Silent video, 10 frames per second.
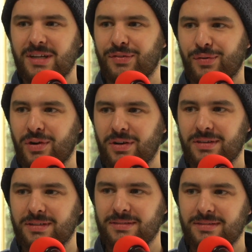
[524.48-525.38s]
get it
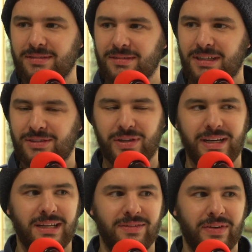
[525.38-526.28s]
wrong. They're
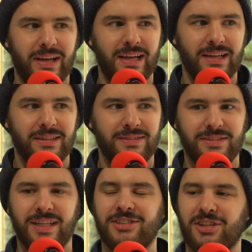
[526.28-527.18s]
trying to
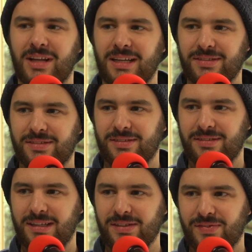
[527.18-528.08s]
sensationalize
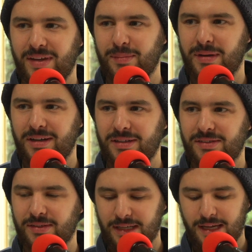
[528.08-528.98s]
these
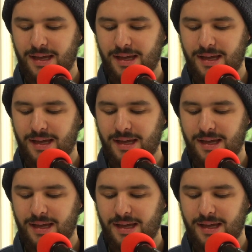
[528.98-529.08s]
vampires.